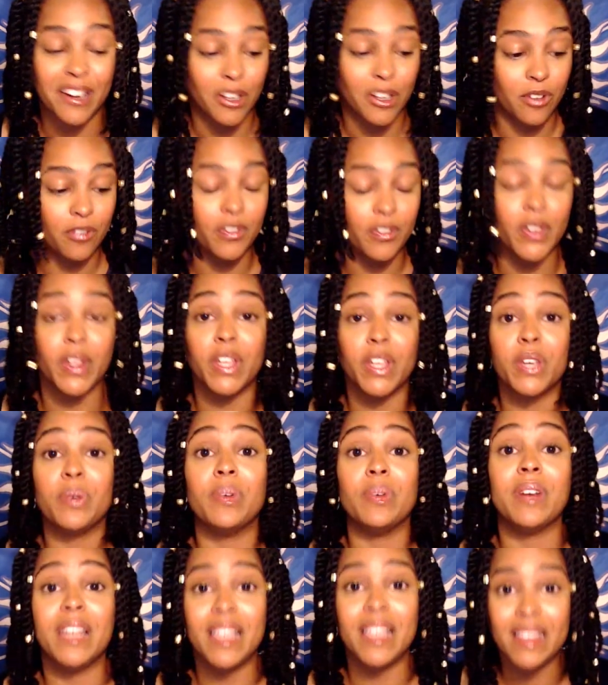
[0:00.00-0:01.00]
You feel like you
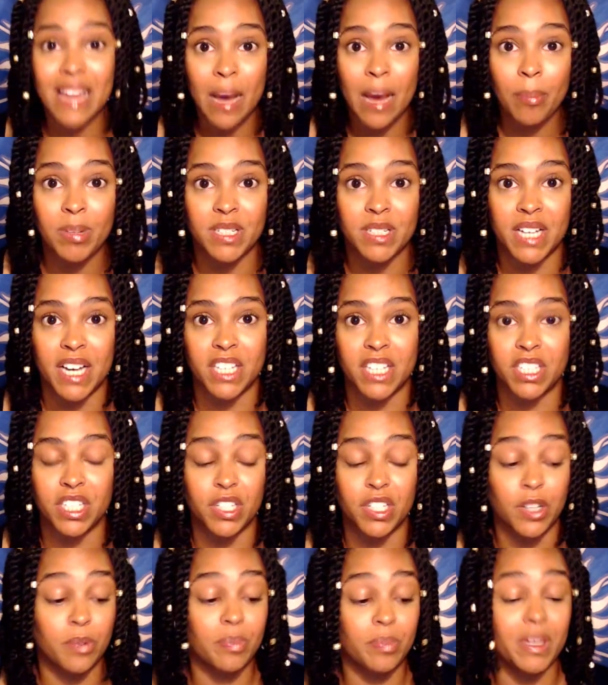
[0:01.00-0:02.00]
need that protection.
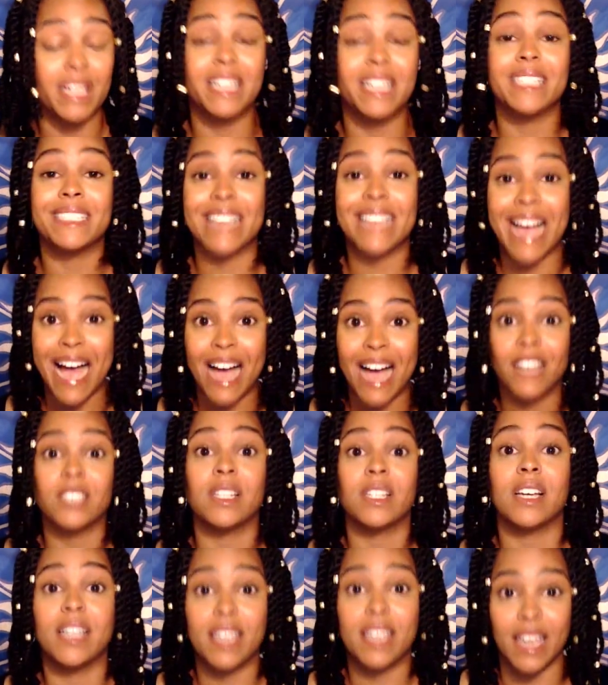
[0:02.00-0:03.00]
You're being attacked
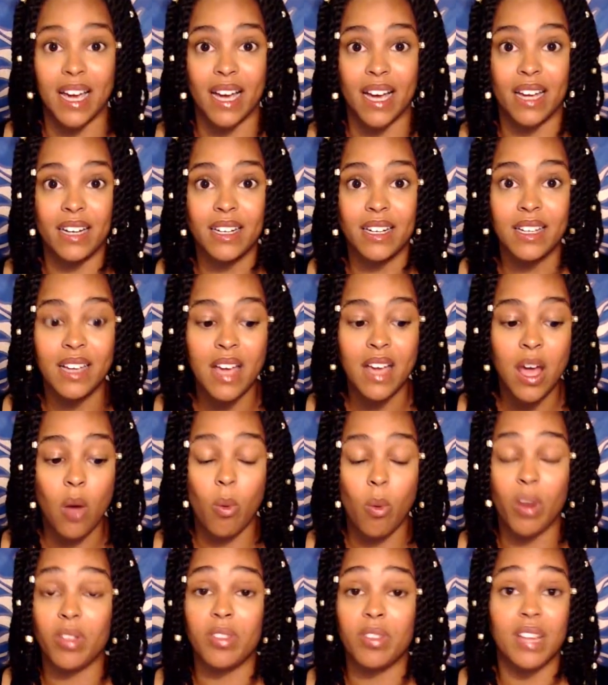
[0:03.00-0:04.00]
again,
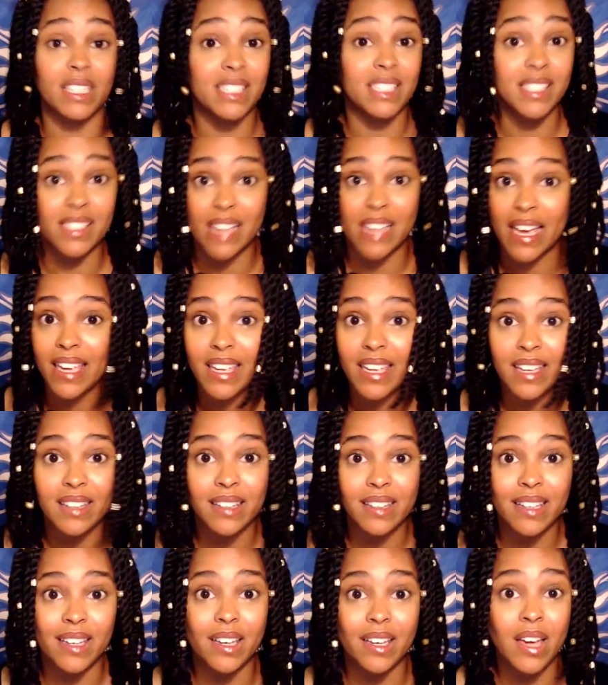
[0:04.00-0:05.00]
whether that's
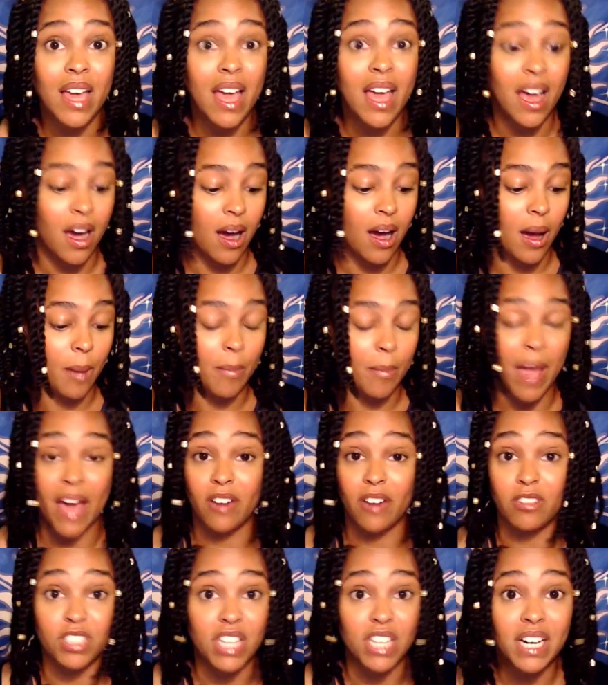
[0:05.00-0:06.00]
psychically,
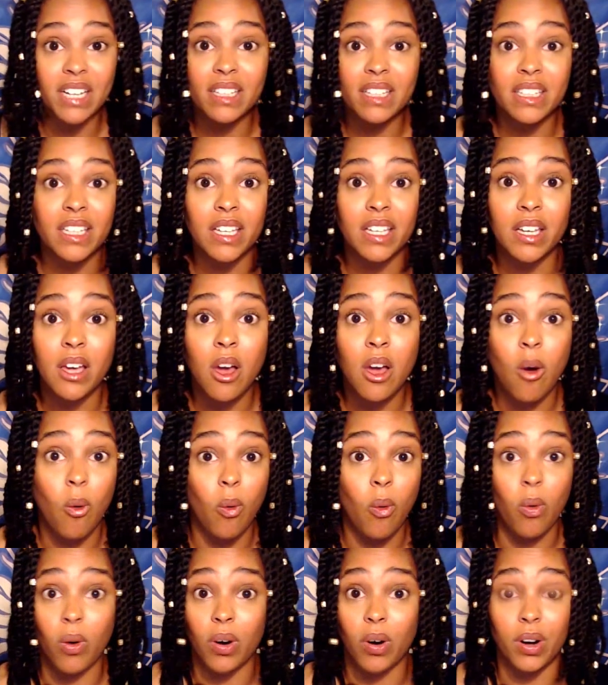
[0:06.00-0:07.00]
energetically,
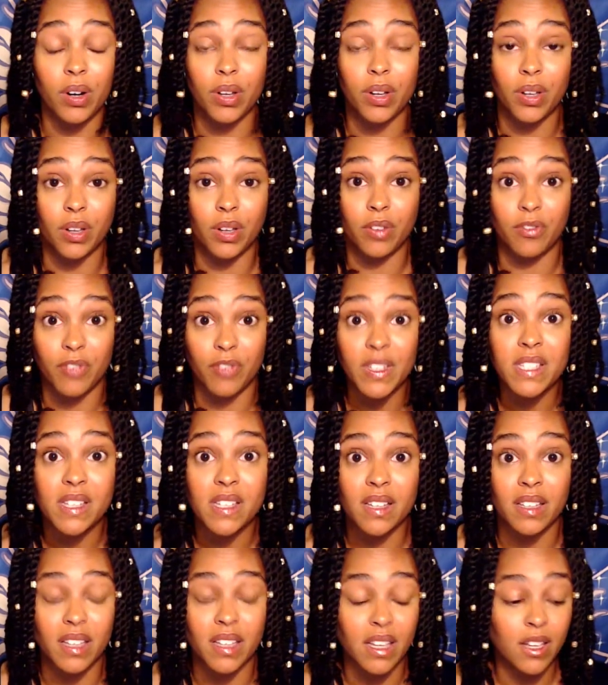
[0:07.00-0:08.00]
or
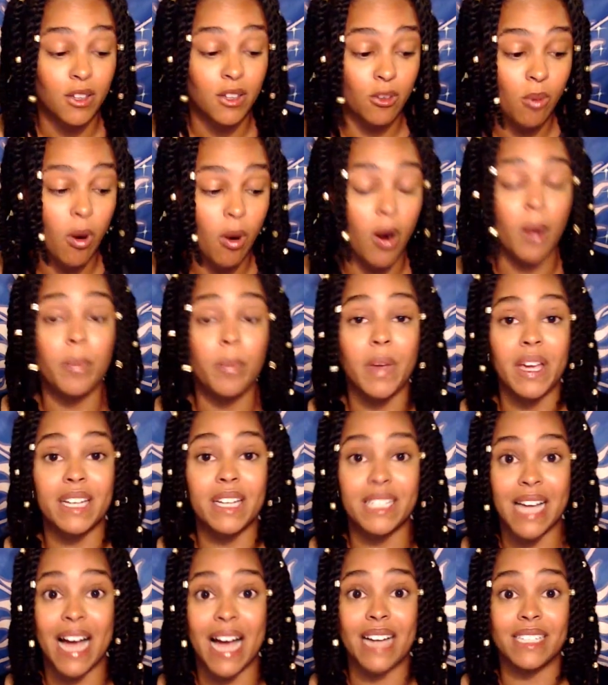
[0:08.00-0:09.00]
physically, you are being
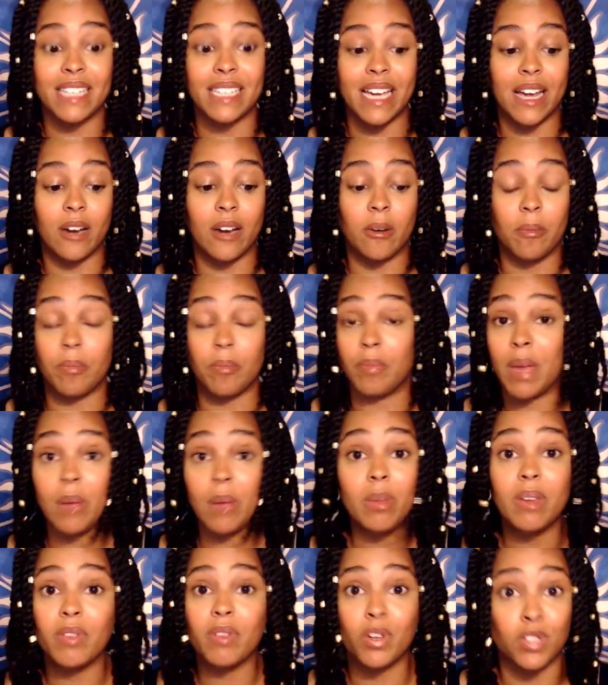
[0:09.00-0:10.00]
attacked again, maybe
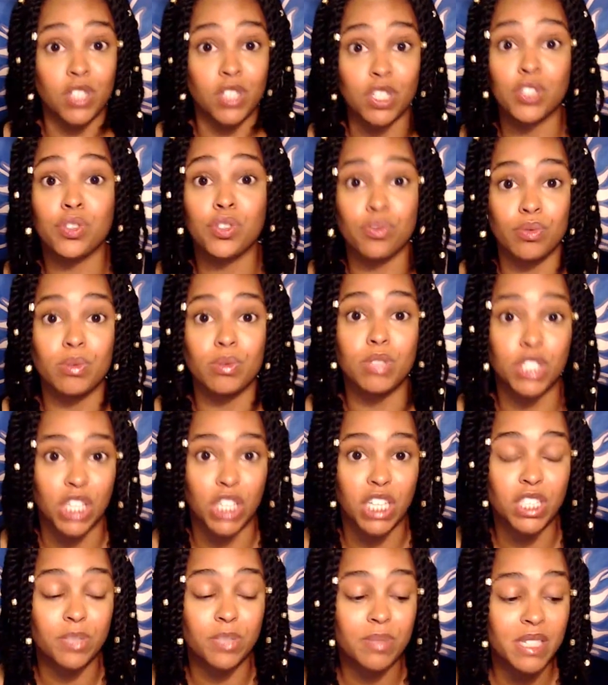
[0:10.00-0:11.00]
even just through
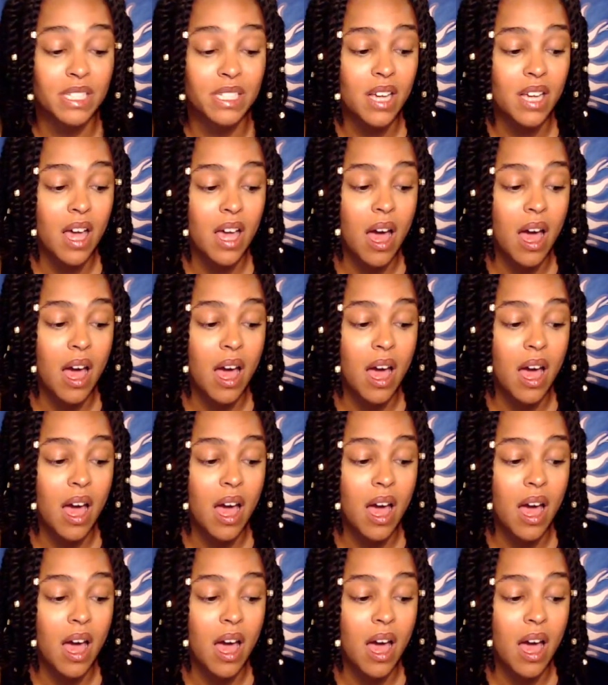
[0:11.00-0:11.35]
judgment.